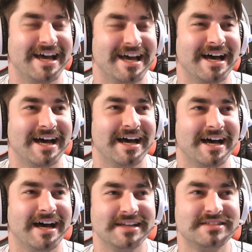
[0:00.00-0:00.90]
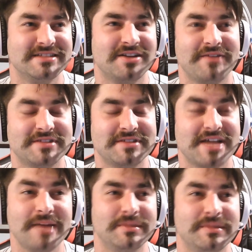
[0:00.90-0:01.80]
I just don't have the
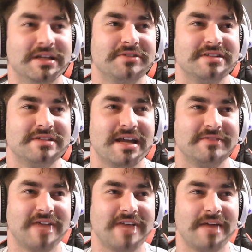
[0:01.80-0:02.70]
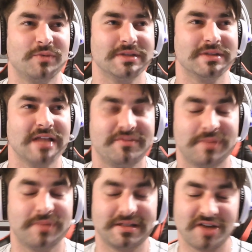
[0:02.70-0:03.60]
time. There's not enough time in one life,
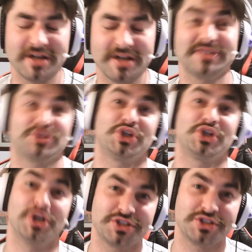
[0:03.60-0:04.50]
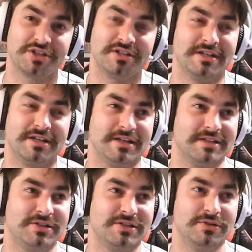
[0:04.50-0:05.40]
but starting a church
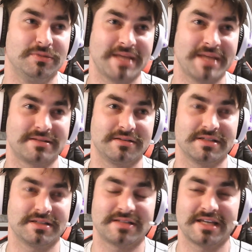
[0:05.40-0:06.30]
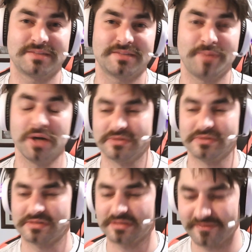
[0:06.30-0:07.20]
to basically just
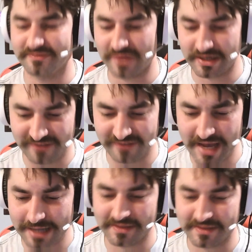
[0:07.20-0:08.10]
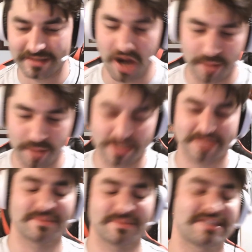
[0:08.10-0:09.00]
expose the very fact that
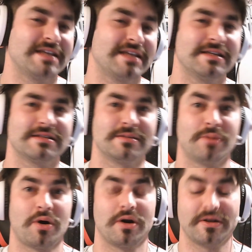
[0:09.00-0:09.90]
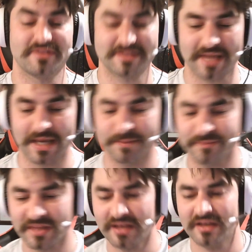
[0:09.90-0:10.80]
communism and Satanism are the same.
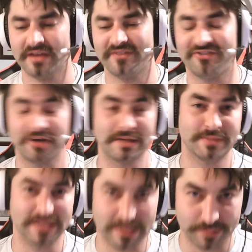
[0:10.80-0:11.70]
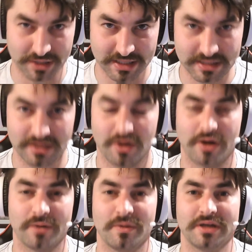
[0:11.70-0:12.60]
Freedom and liberty
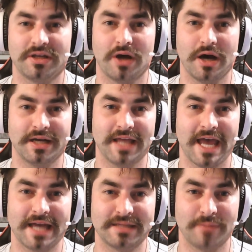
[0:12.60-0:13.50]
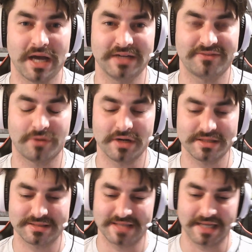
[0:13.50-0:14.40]
are what God had in mind for us.
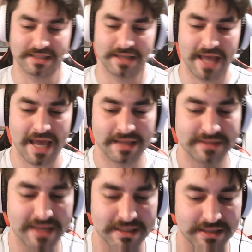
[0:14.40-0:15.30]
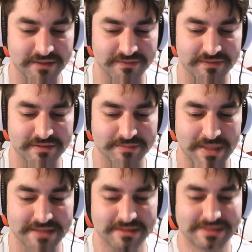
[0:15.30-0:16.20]
Satan had the idea of
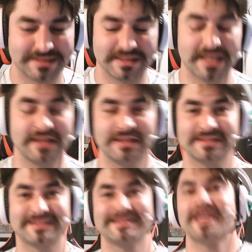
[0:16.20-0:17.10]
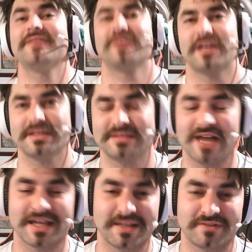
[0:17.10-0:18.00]
basically enslaving us,
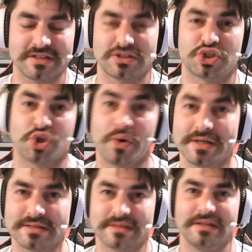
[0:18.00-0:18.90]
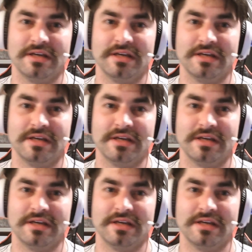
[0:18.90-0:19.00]
not giving us choice.